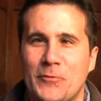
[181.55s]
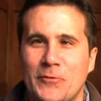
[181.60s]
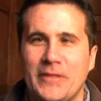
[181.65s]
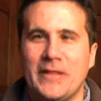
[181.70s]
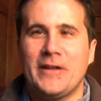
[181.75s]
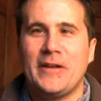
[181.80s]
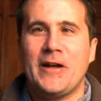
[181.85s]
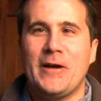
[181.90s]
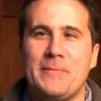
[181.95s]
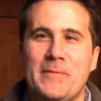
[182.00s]
when
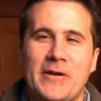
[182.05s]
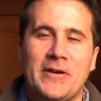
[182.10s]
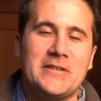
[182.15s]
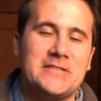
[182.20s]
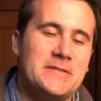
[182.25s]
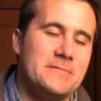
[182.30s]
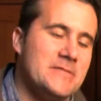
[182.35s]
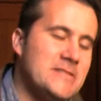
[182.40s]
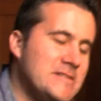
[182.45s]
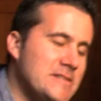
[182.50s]
they come here,
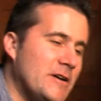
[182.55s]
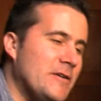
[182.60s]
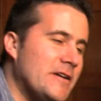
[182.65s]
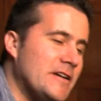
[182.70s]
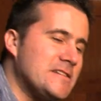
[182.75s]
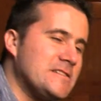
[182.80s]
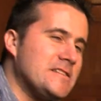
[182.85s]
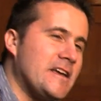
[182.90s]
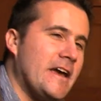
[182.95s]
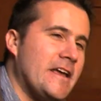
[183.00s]
because I'm so
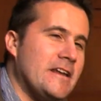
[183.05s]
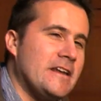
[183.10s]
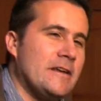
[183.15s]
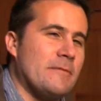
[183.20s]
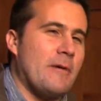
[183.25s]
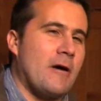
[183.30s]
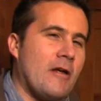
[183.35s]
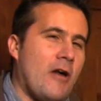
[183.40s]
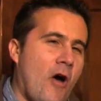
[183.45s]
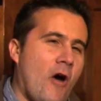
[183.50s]
excited
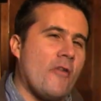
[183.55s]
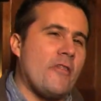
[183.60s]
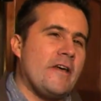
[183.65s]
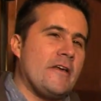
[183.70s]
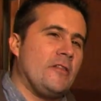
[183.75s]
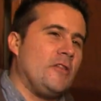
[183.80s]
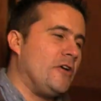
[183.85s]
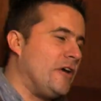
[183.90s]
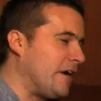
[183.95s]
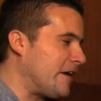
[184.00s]
about how
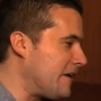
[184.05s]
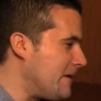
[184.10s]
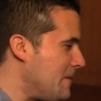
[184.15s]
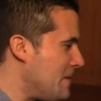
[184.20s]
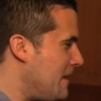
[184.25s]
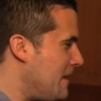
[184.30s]
they look.